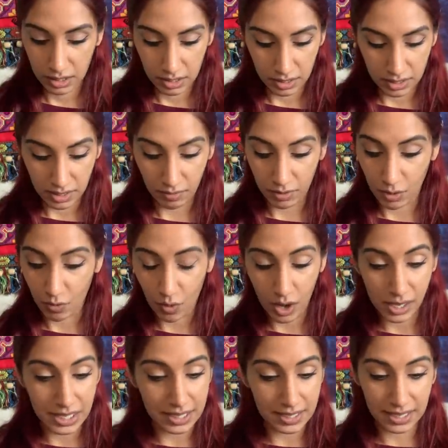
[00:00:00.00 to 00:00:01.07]
Seven of
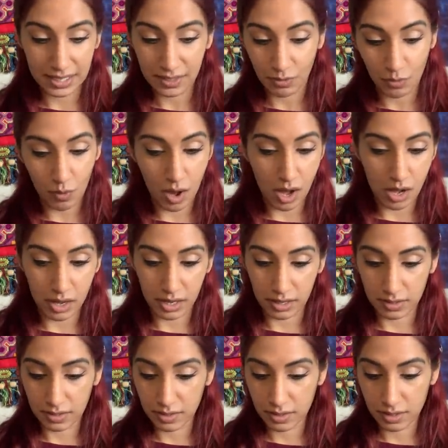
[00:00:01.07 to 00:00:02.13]
Wands, Six of
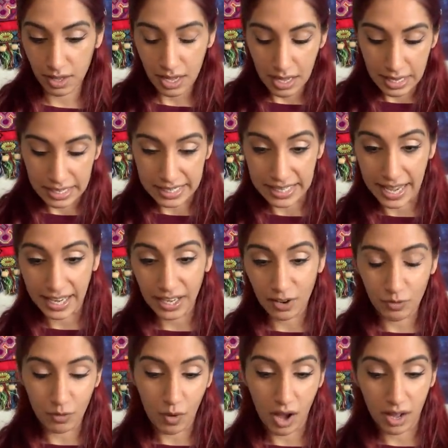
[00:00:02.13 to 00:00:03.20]
Wands, Knight
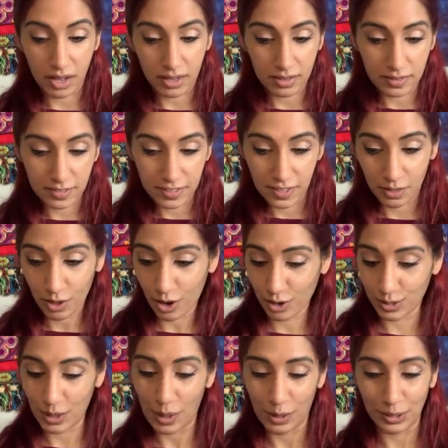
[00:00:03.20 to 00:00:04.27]
of Wands.
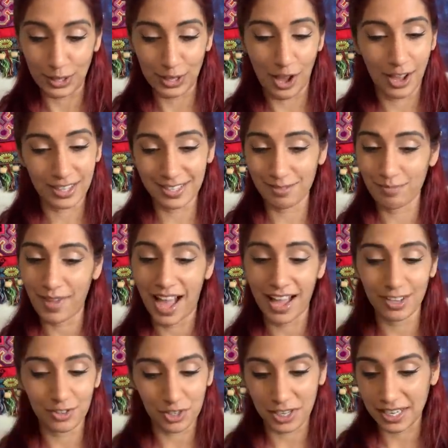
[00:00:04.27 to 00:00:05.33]
There's lots of
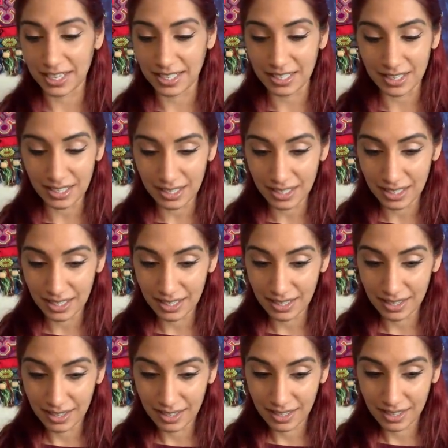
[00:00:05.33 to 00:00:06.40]
passion.
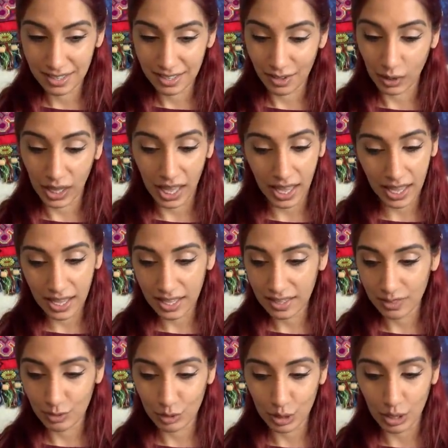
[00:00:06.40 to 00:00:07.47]
Okay,
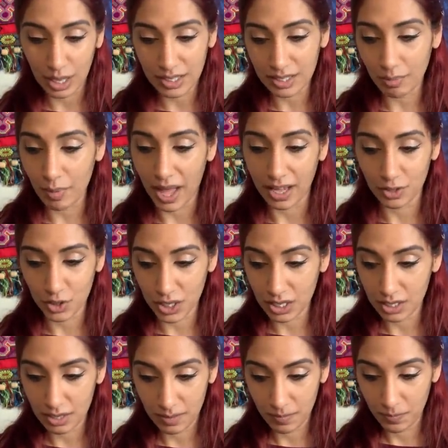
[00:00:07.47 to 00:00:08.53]
there's lots of
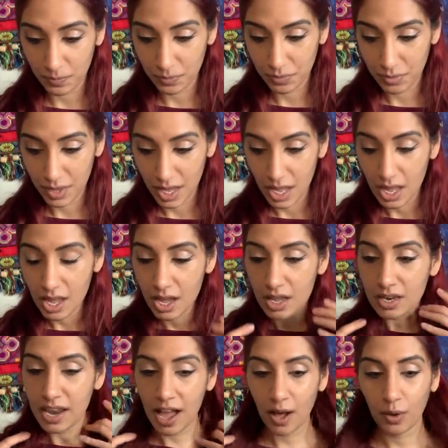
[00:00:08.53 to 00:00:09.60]
passion.
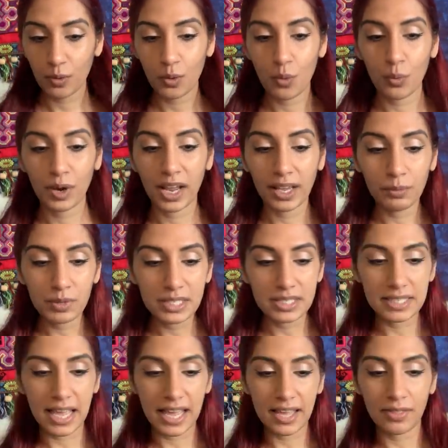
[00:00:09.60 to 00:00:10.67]
Now, when I was
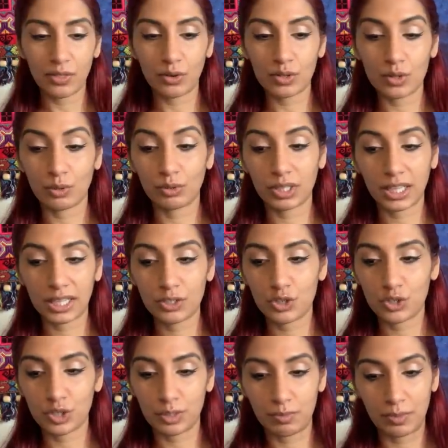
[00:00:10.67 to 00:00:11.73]
saying there's a
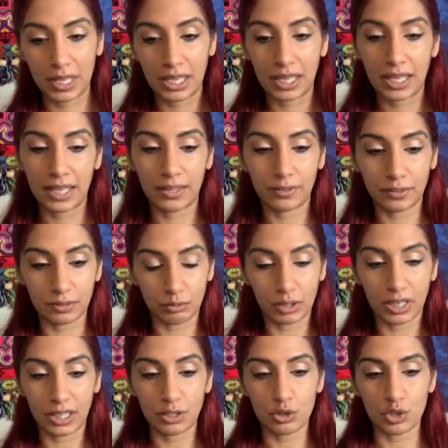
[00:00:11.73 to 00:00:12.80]
relationship being healed,
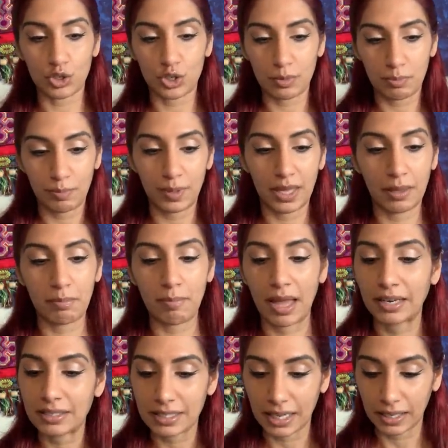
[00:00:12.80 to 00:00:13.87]
relationship being
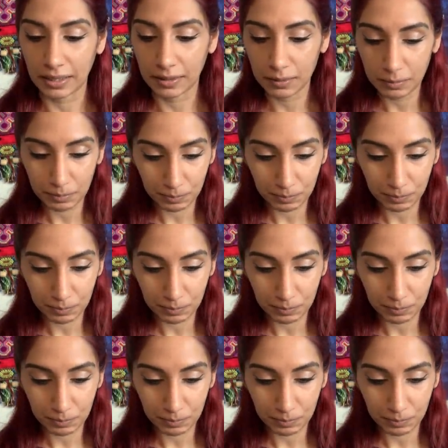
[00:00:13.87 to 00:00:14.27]
mended,